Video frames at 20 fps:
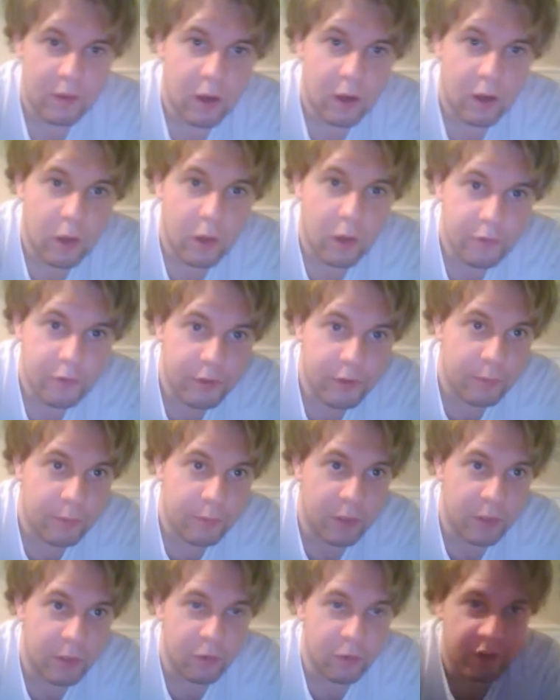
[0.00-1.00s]
On to the
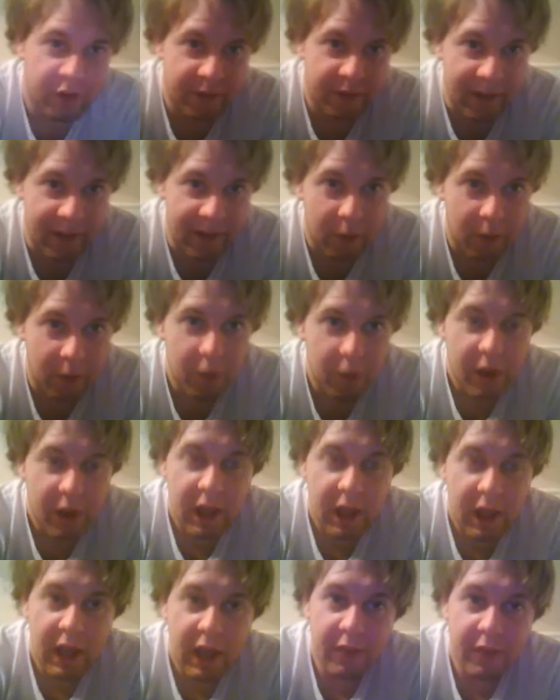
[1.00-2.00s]
music now.
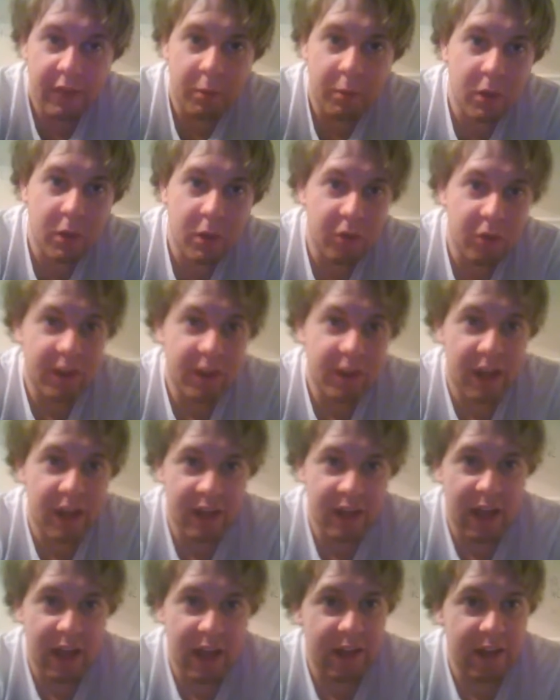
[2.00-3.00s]
The music
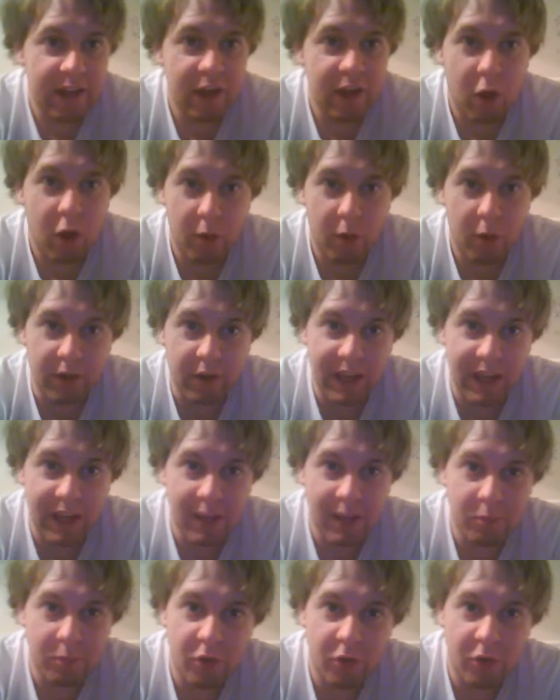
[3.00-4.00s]
in any horror
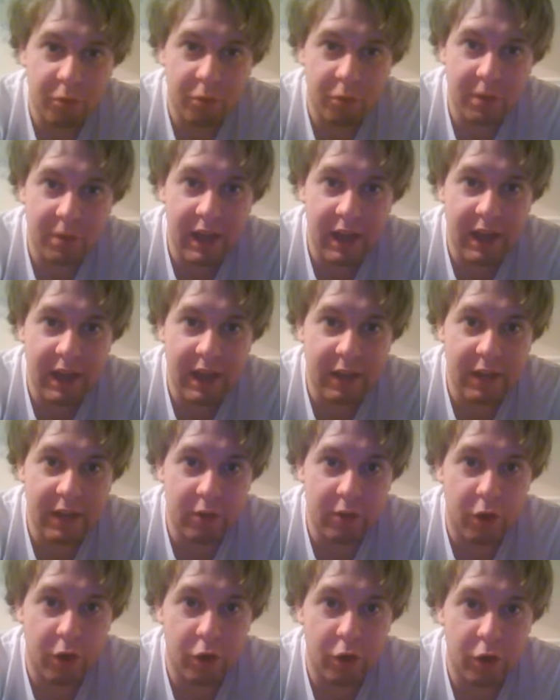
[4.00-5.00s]
game does play a
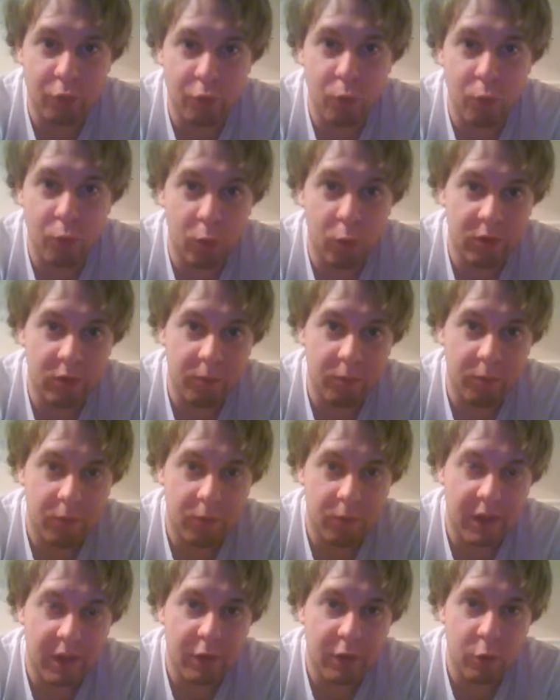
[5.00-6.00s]
large role
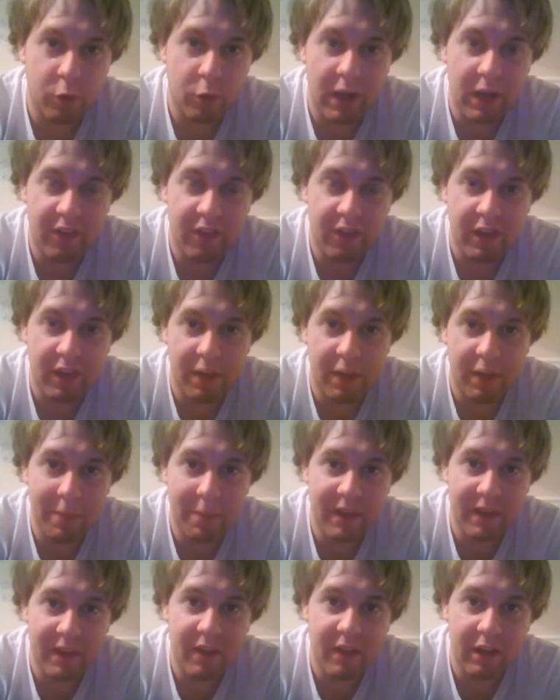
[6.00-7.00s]
in creating and
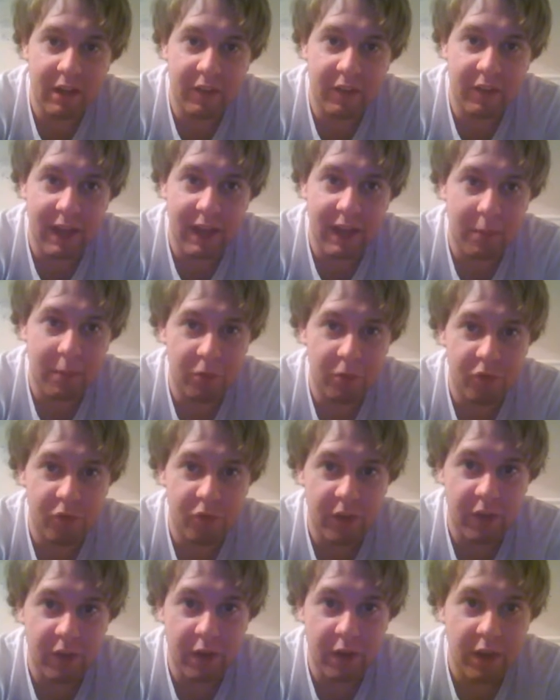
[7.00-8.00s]
maintaining the
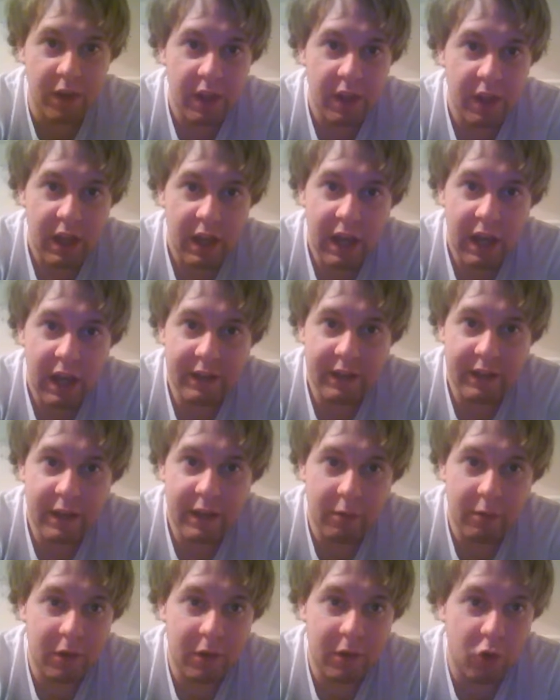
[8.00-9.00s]
atmosphere, and
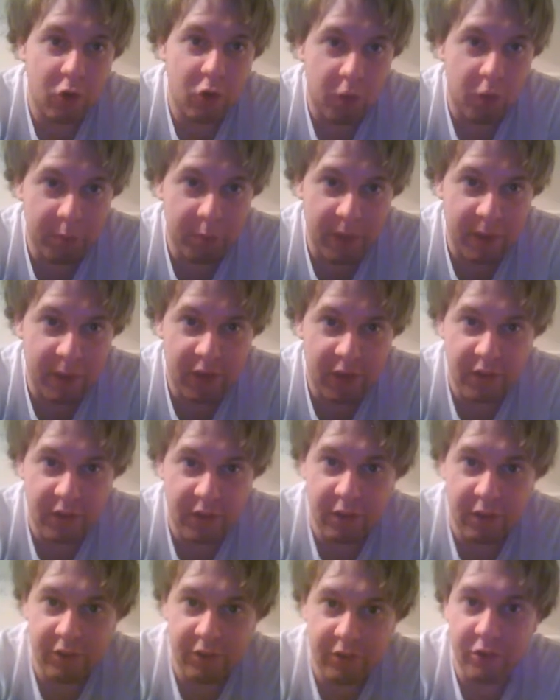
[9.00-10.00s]
here in Corpse
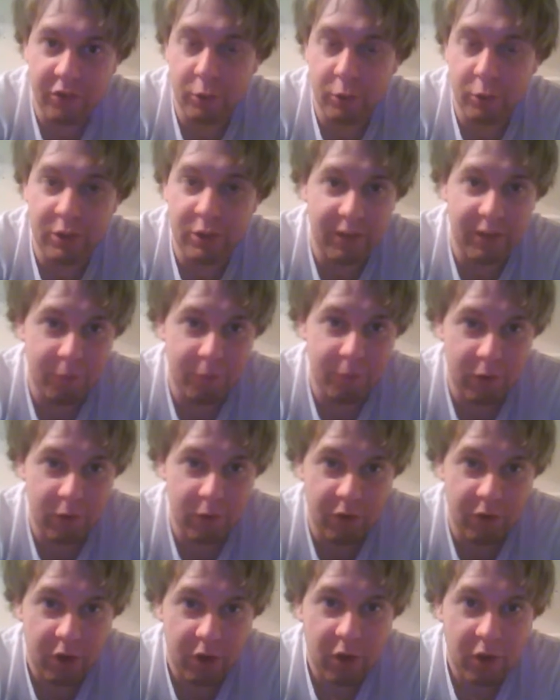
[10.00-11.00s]
Party this is no
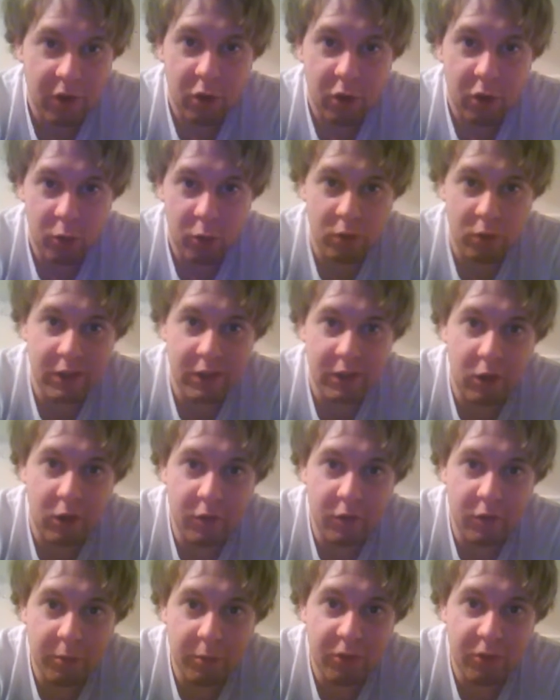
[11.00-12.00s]
different. Early
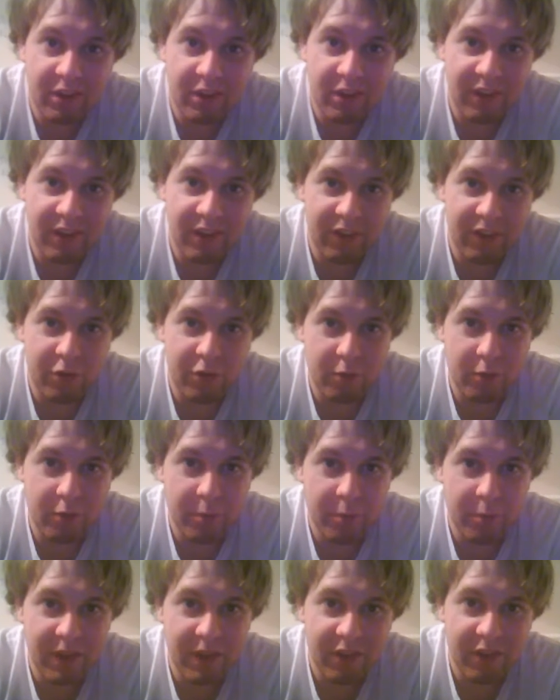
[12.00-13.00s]
on the music tends to
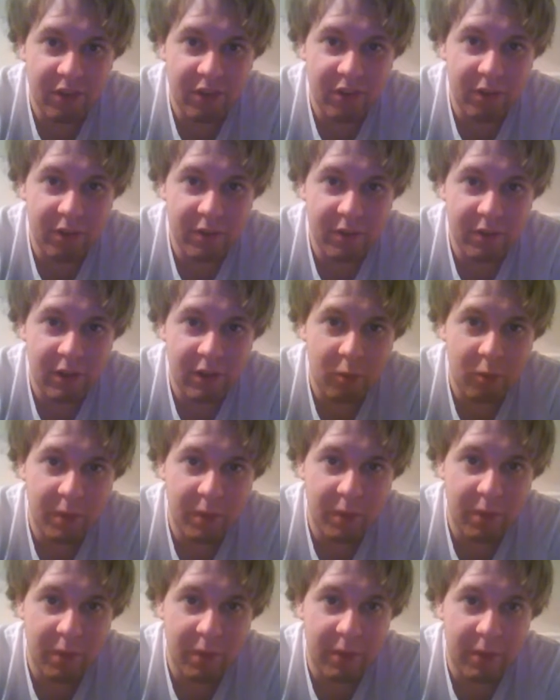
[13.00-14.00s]
repeat itself a little
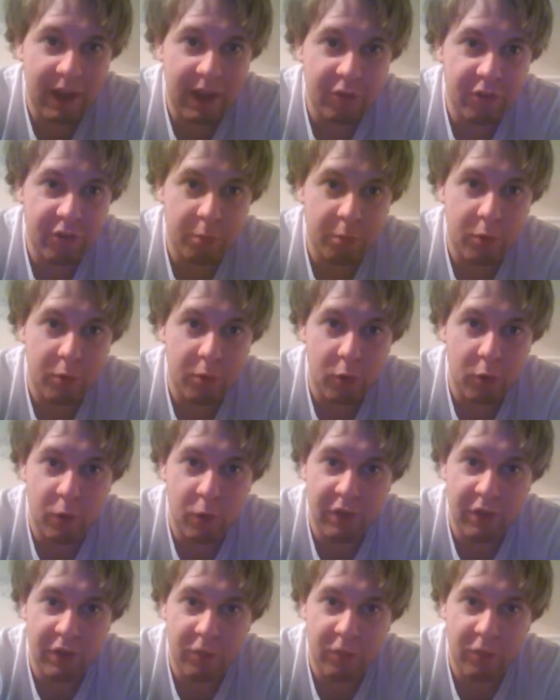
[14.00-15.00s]
bit, but as you
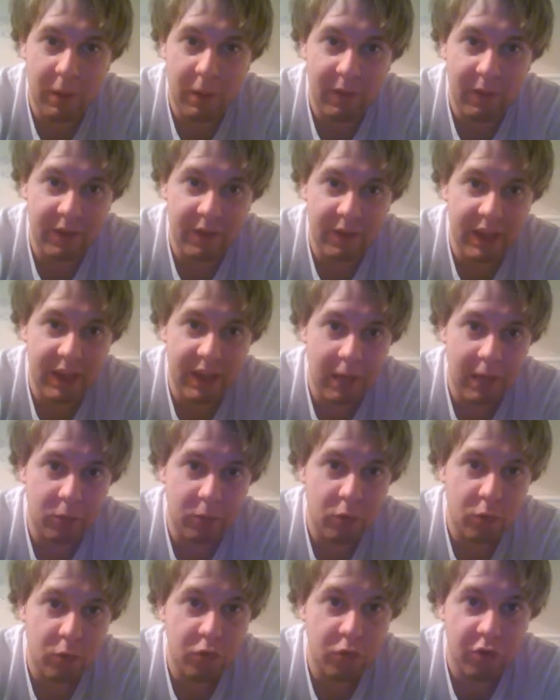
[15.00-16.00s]
progress throughout the game,
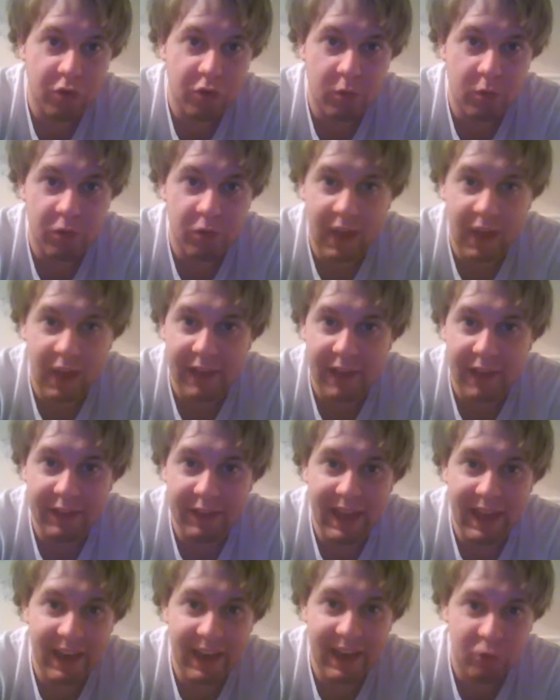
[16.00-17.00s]
new tunes add
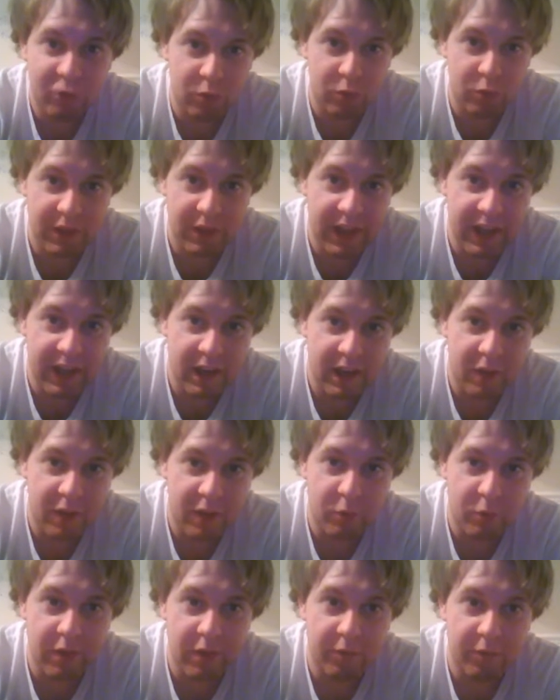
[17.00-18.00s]
that extra layer
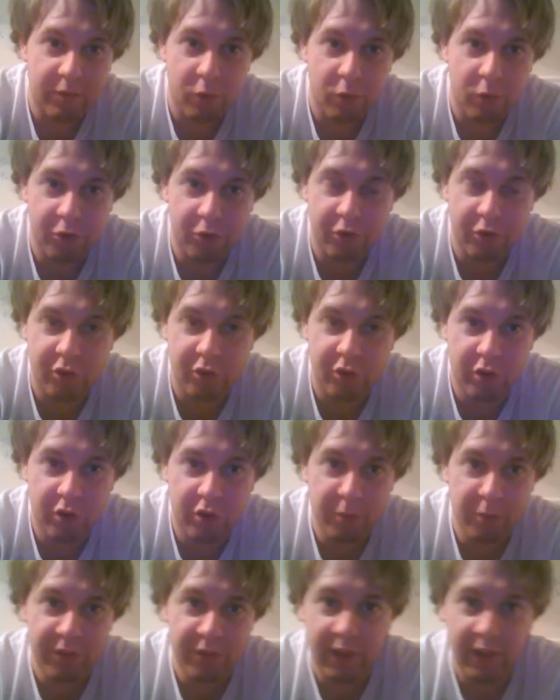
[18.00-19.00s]
and reinforce the
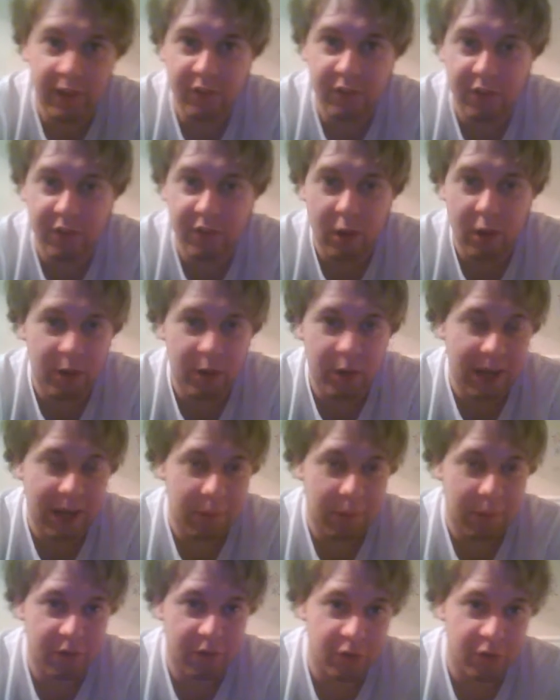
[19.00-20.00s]
circumstances that our
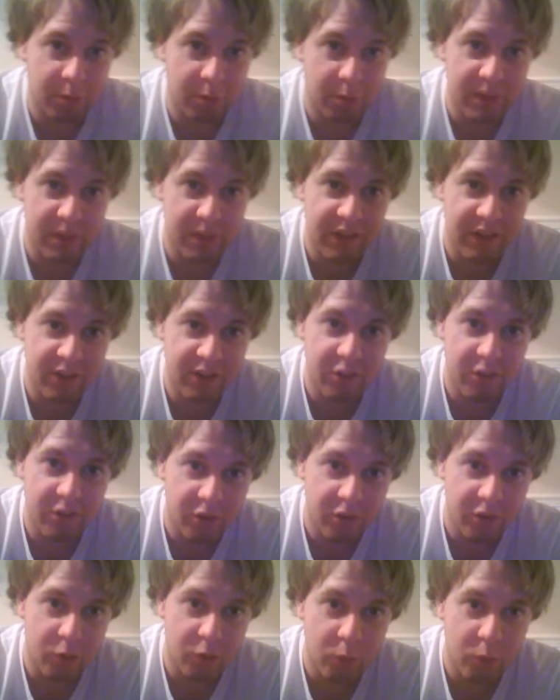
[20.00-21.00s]
characters are placed
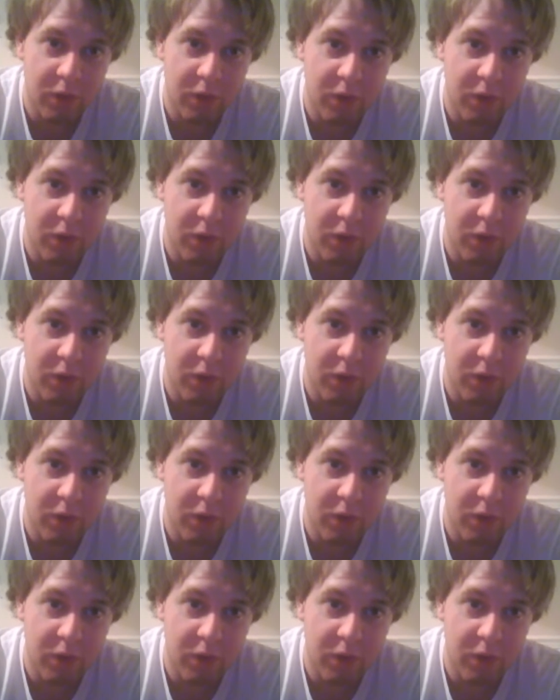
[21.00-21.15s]
into.